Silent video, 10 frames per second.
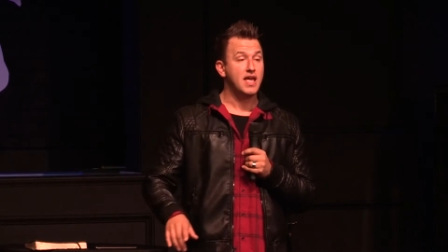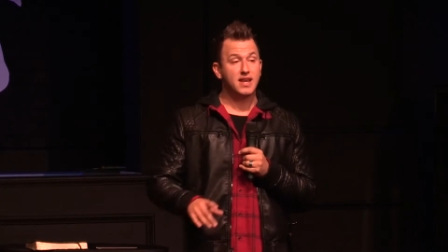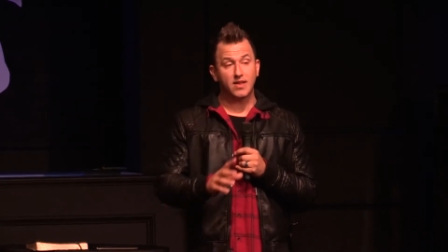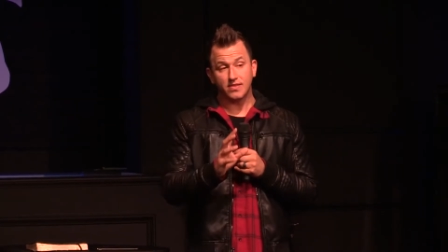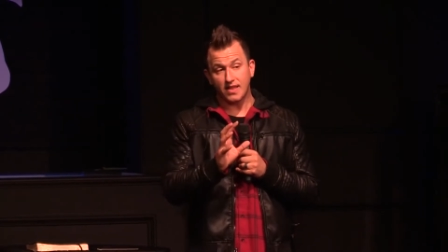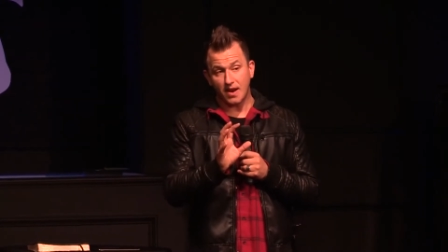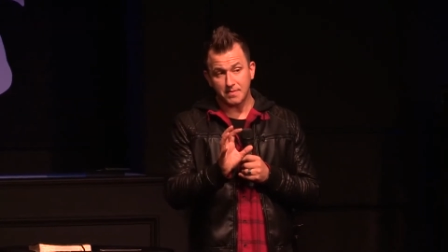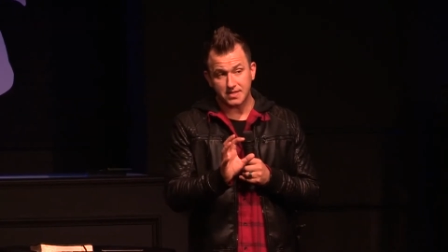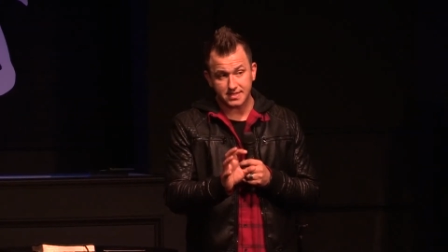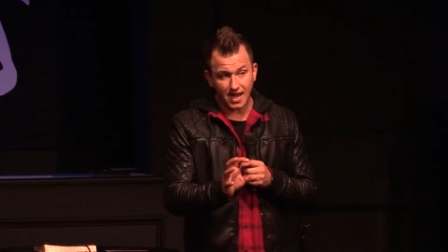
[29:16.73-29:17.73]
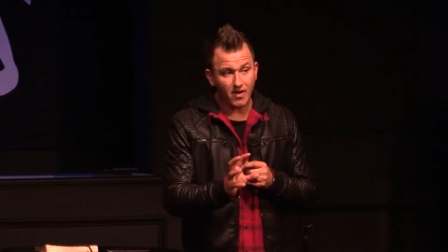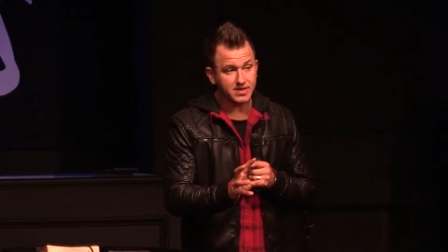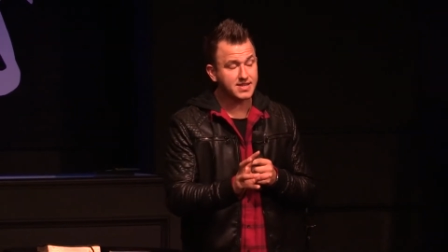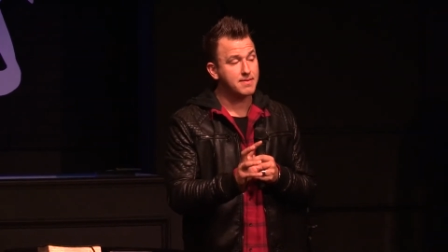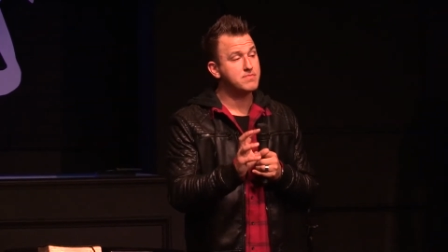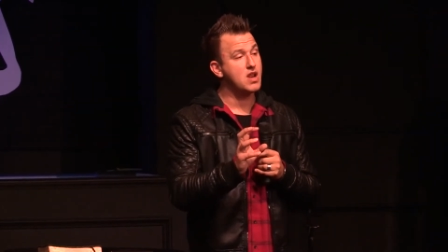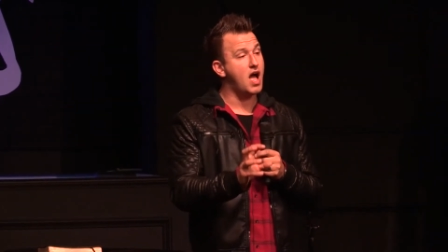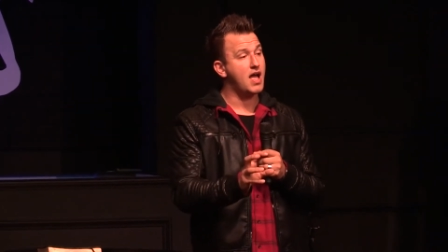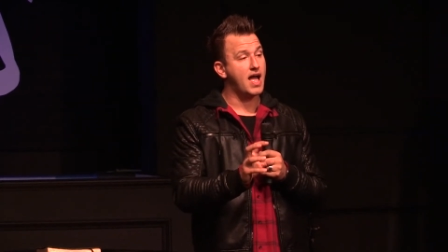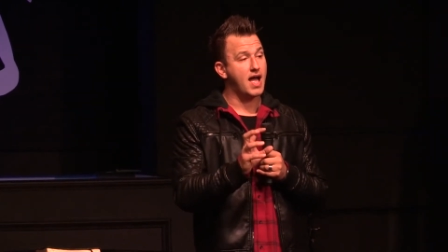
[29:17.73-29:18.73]
Now, now I'm going to scare us, and I'm
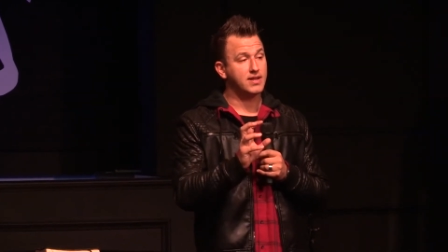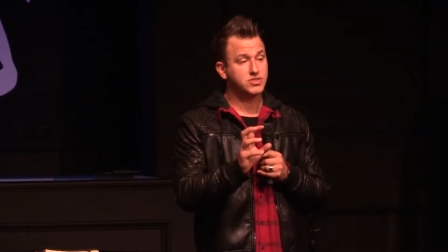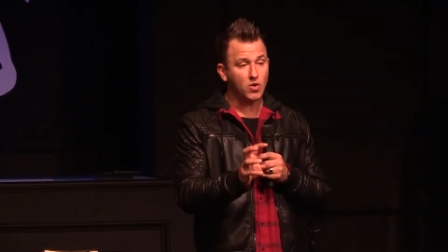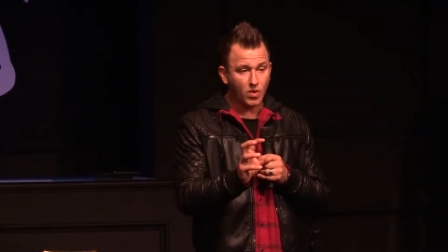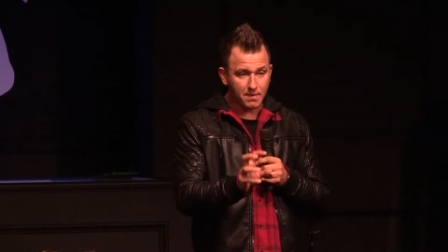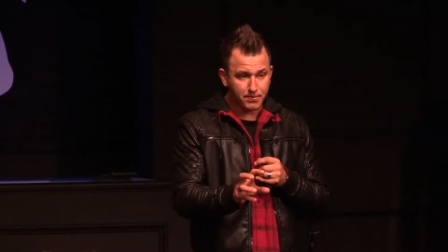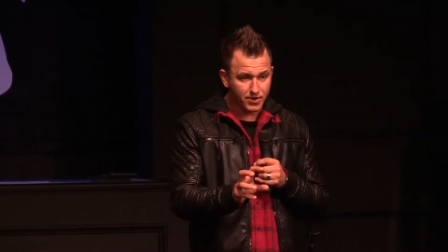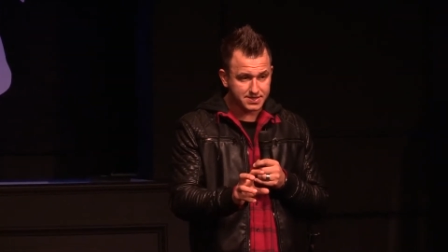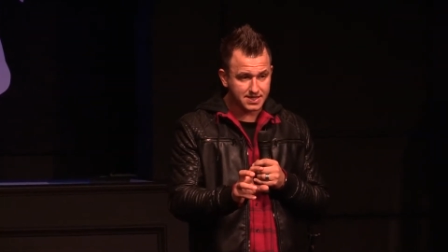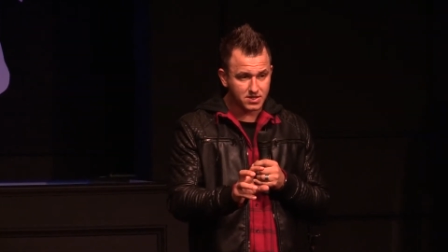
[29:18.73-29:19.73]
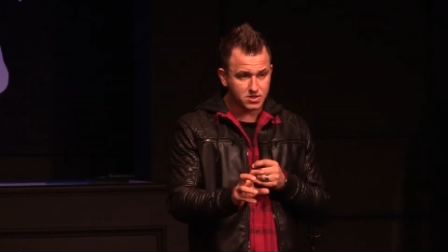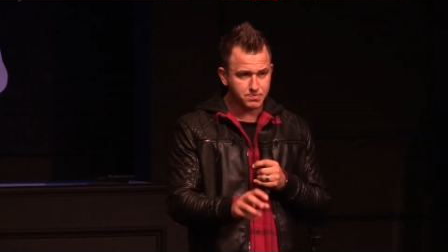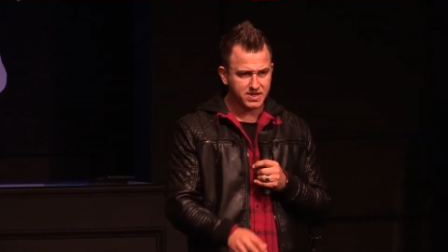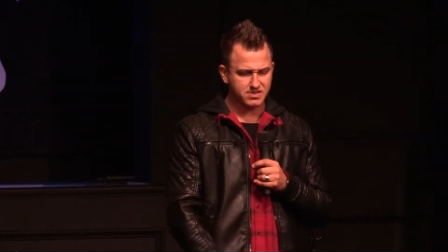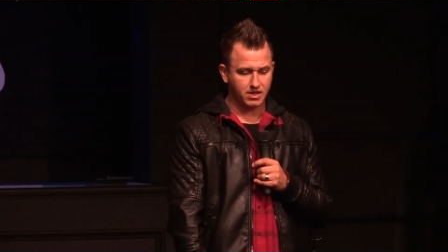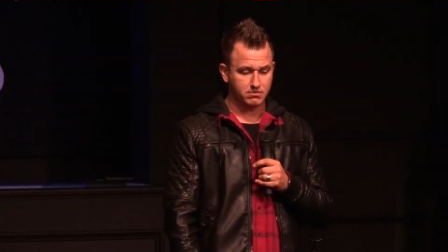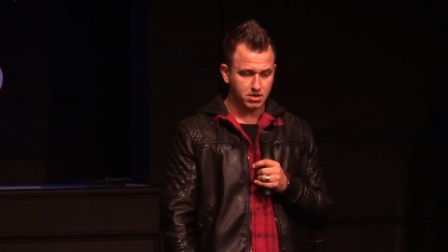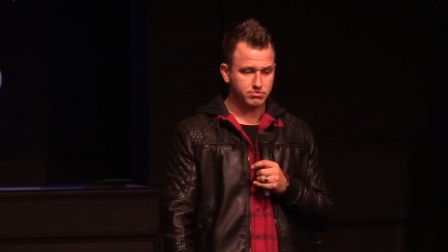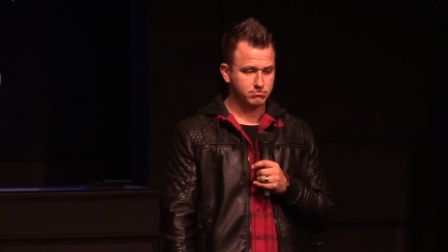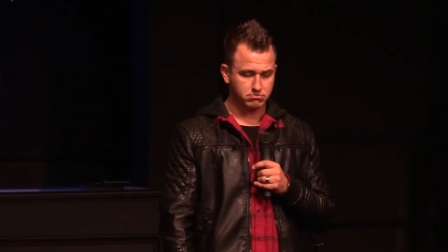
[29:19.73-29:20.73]
not, I don't want to put us into this place like,
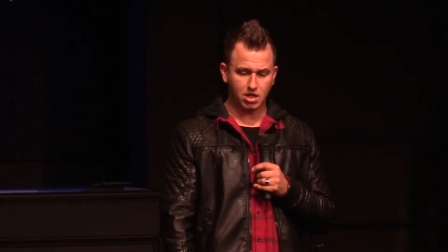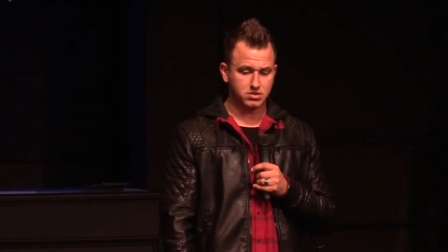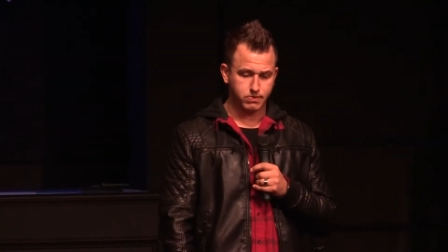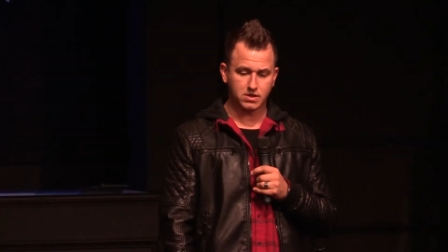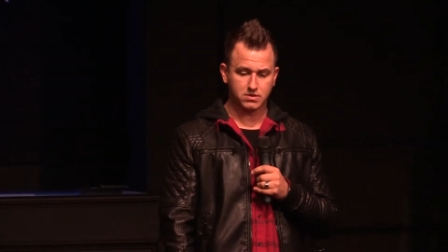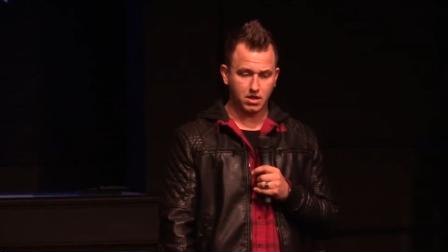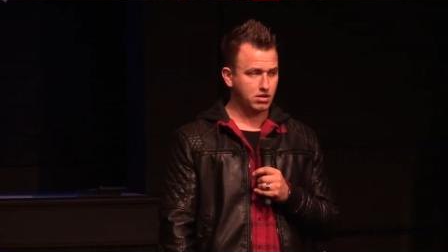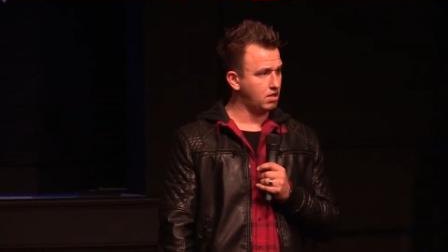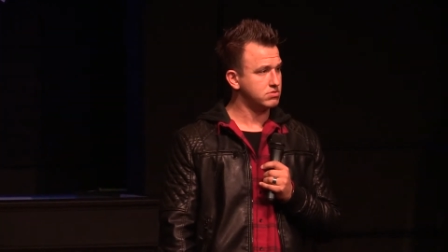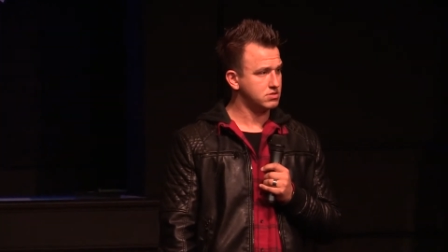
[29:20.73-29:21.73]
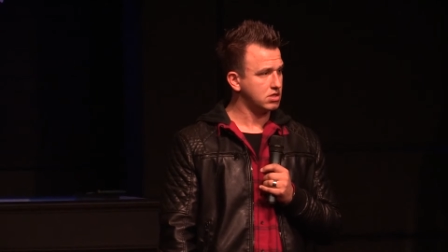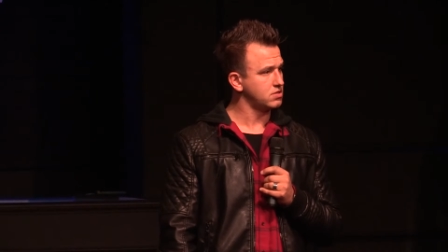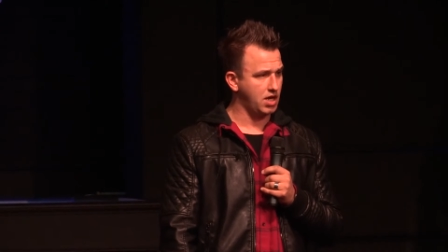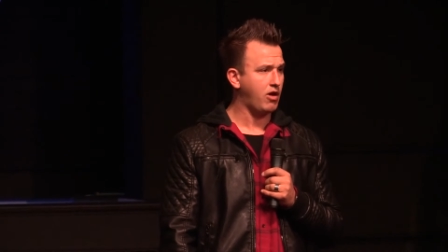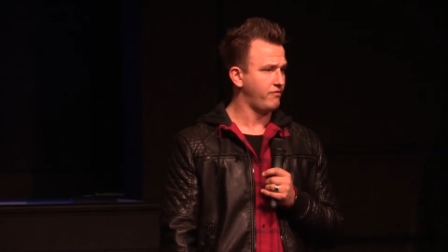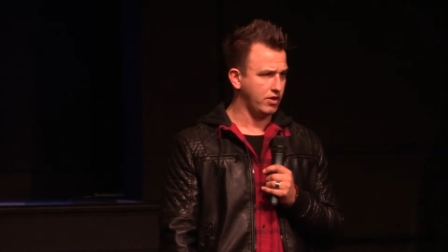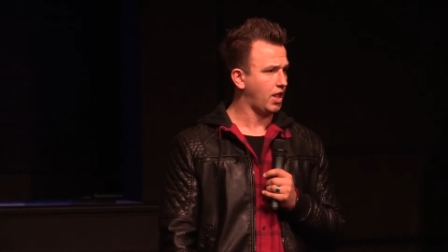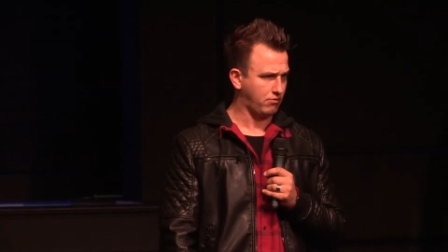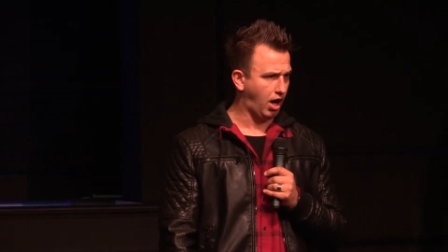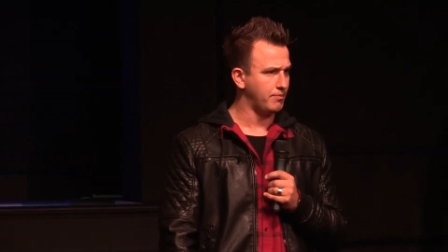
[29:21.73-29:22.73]
well, thanks, Pastor. I came to church, and now I feel
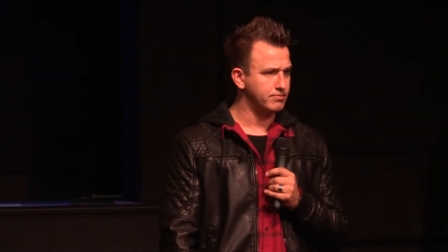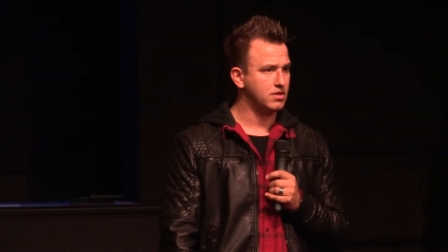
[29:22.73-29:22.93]
like crap.